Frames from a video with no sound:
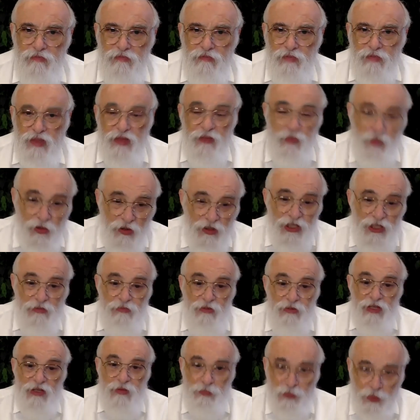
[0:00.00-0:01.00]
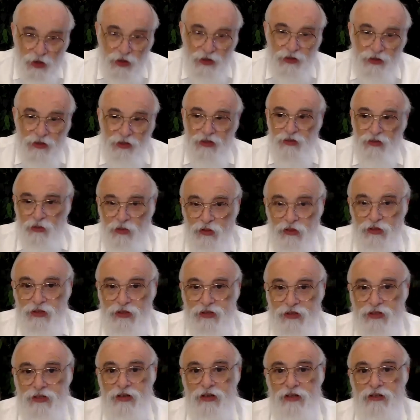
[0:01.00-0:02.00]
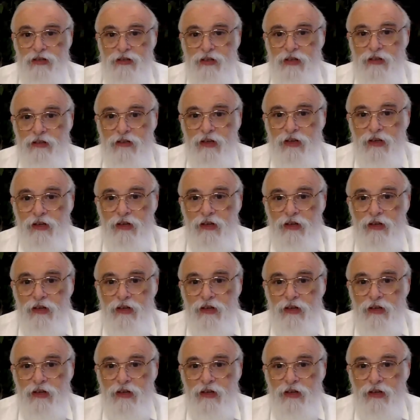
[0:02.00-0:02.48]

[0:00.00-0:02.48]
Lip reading: And the more he's misbeinin, the more he sees that